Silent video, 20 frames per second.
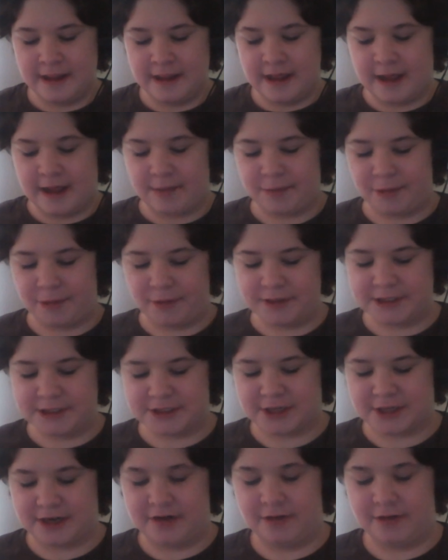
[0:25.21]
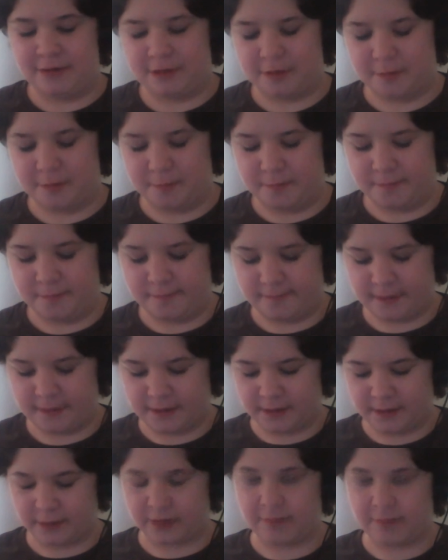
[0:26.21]
I'm going to try to do some
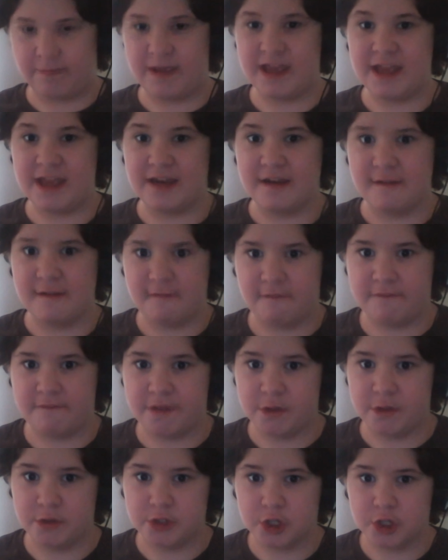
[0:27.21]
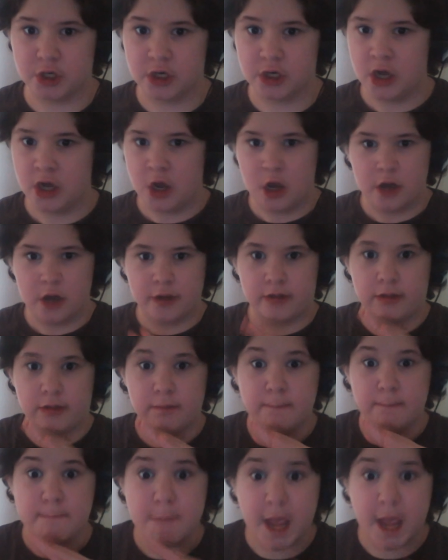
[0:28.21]
videos of it in the future, because
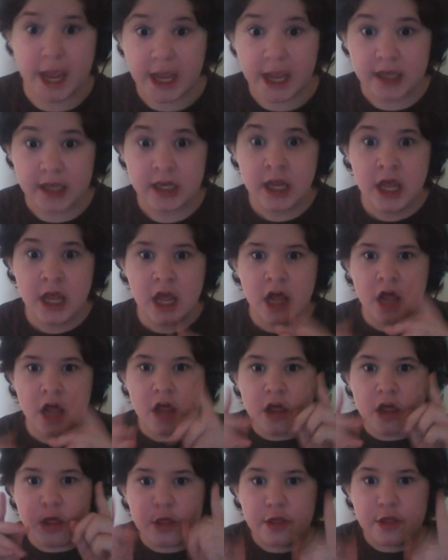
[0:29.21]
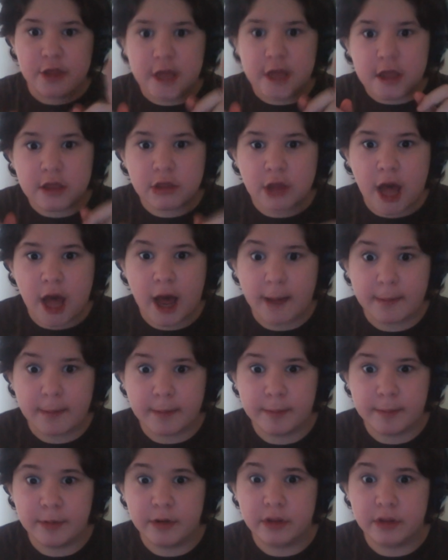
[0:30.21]
man, this comic
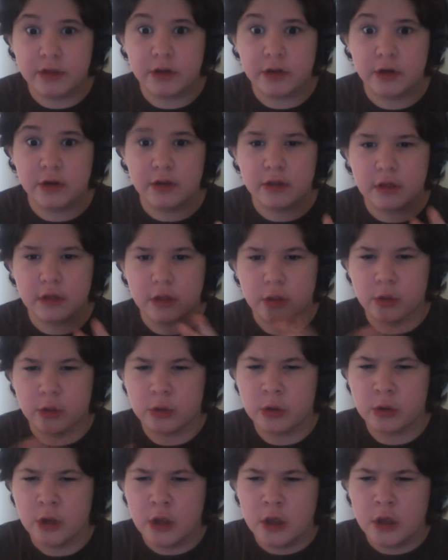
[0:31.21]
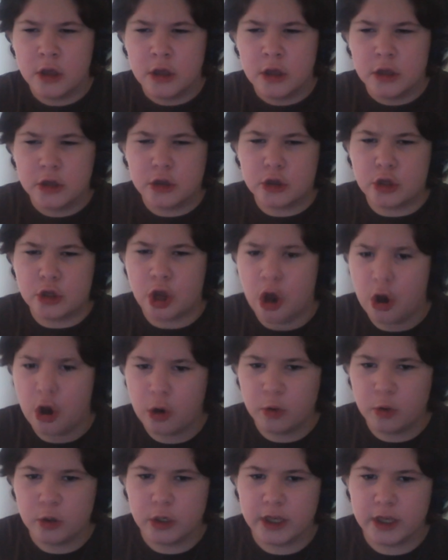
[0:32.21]
book series is
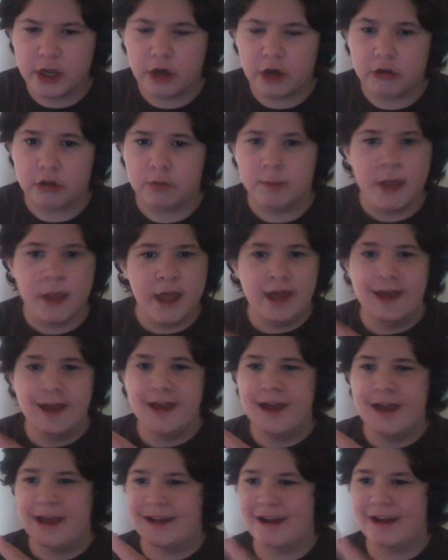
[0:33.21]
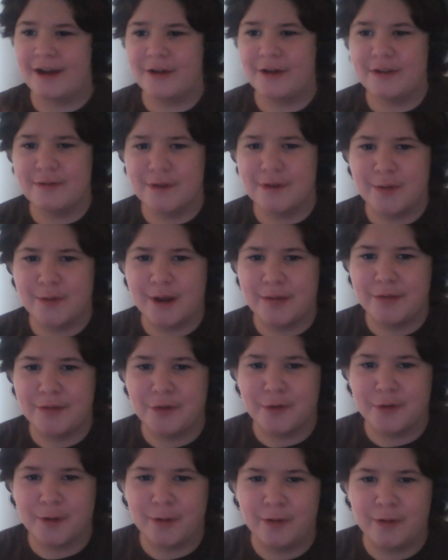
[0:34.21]
totally awesome. And I don't even know why I'm doing
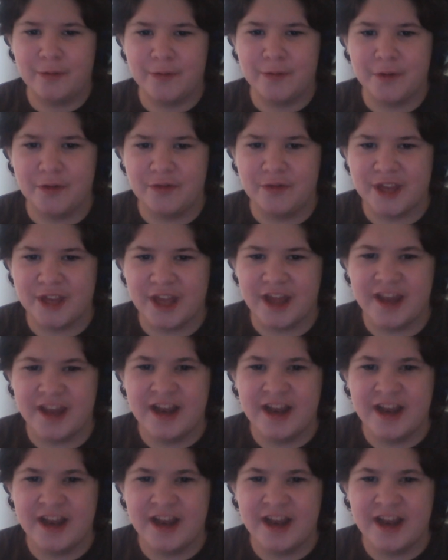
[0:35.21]
a review of it yet.